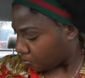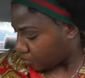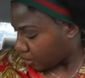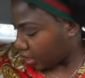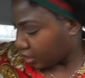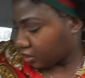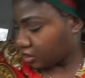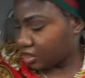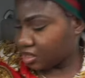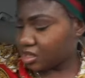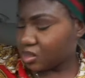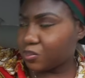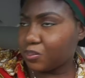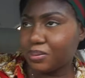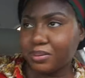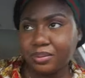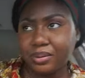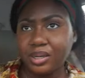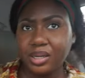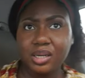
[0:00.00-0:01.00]
at this
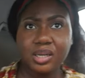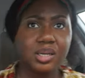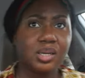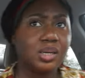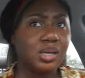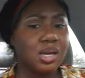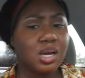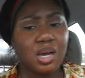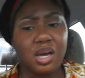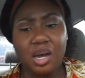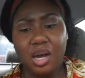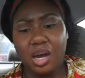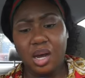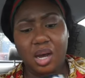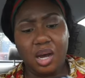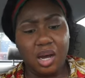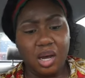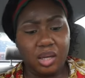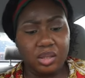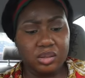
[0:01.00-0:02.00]
point,
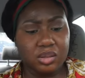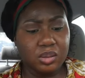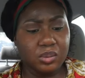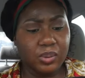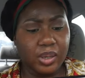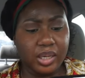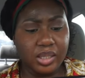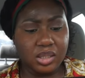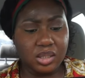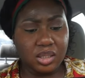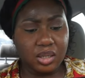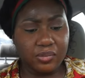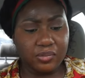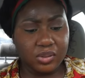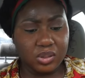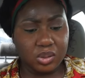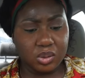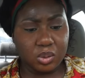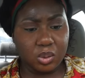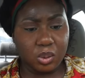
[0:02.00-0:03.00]
the way stuff
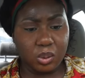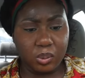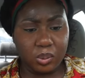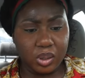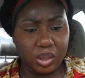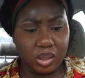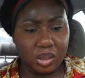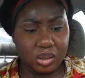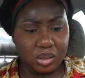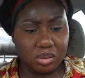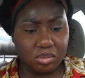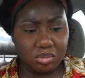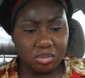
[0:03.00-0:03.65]
is going,